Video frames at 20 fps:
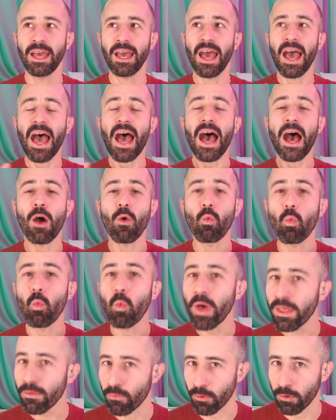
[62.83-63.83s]

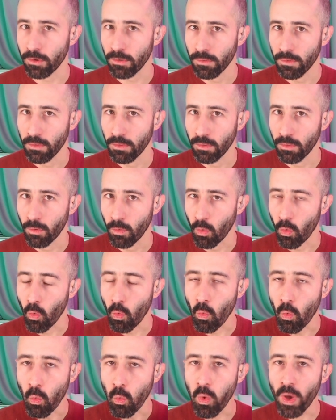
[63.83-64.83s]
However,
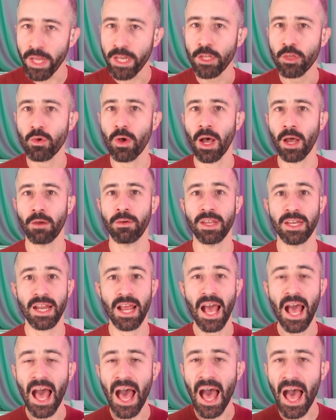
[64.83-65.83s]
when you are in
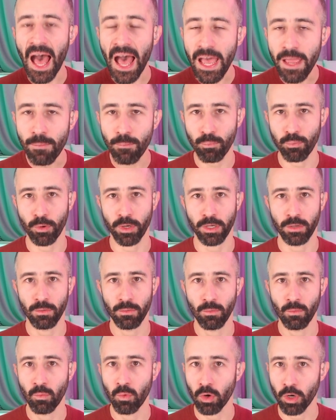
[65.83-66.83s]
hybrid
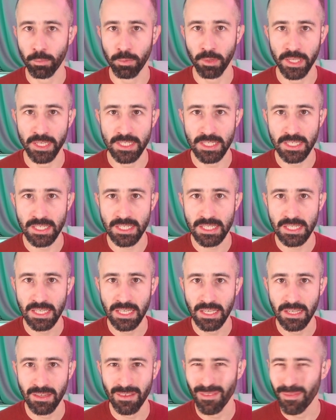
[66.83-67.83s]
workplaces,
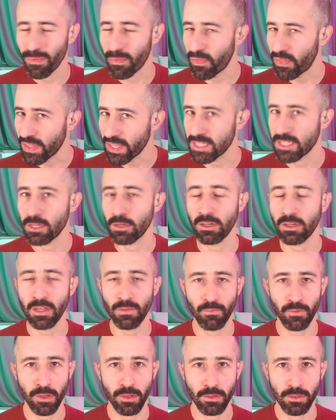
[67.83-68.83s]
things are
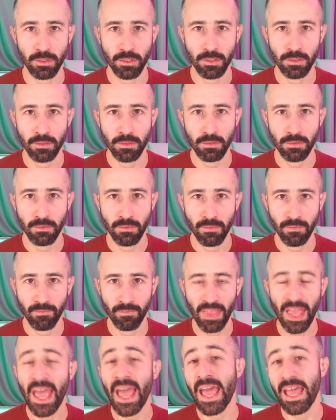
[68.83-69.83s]
difficult
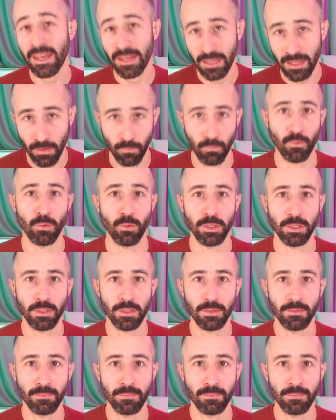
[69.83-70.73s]
and different.